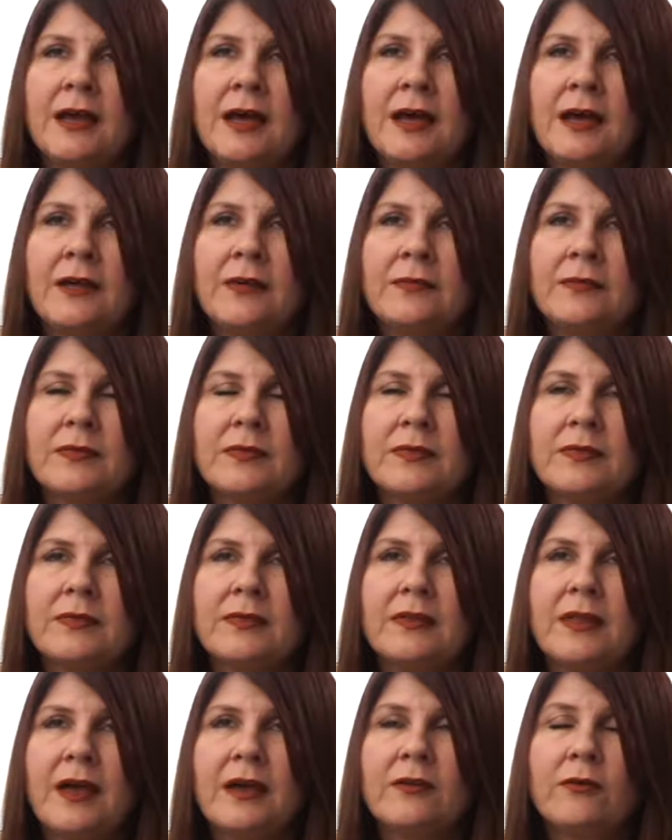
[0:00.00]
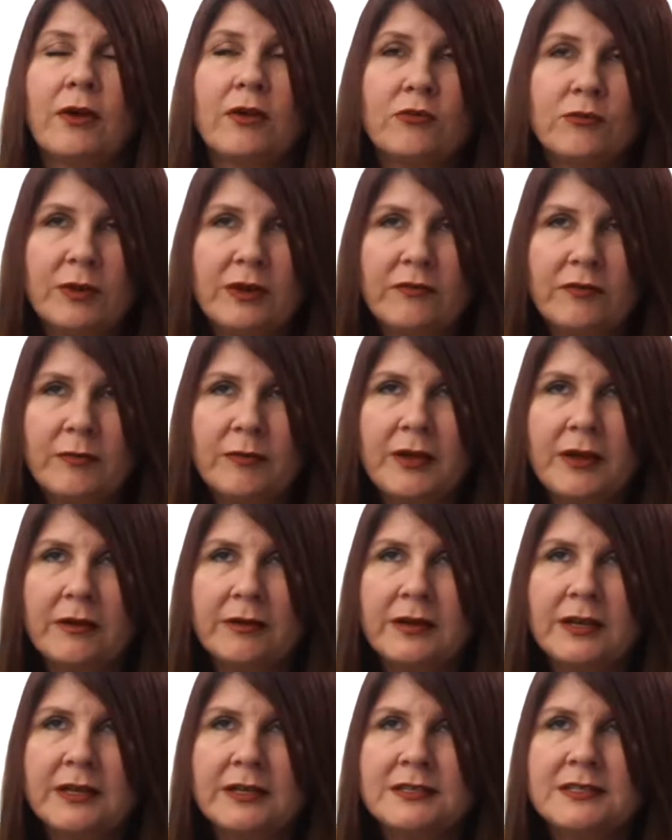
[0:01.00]
I graduated from
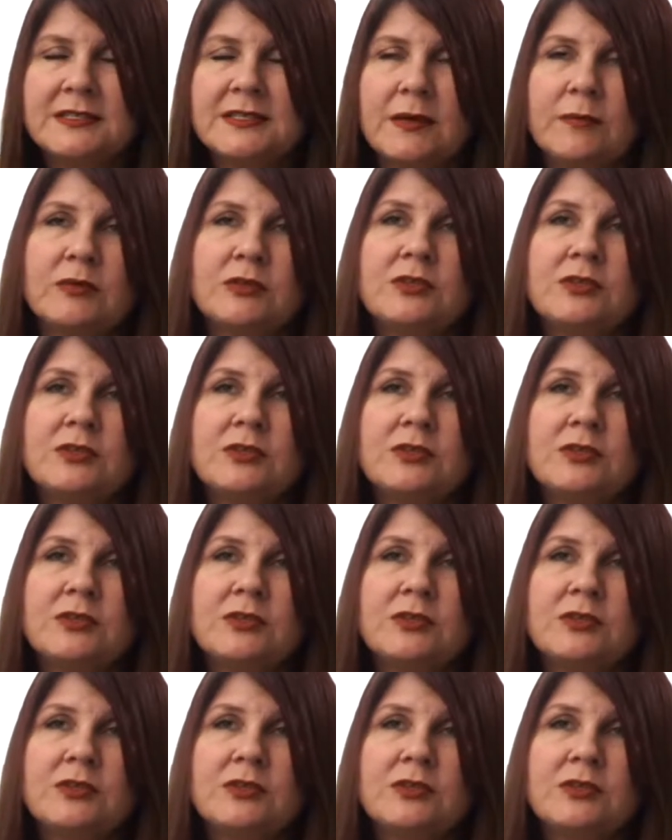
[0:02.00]
there in December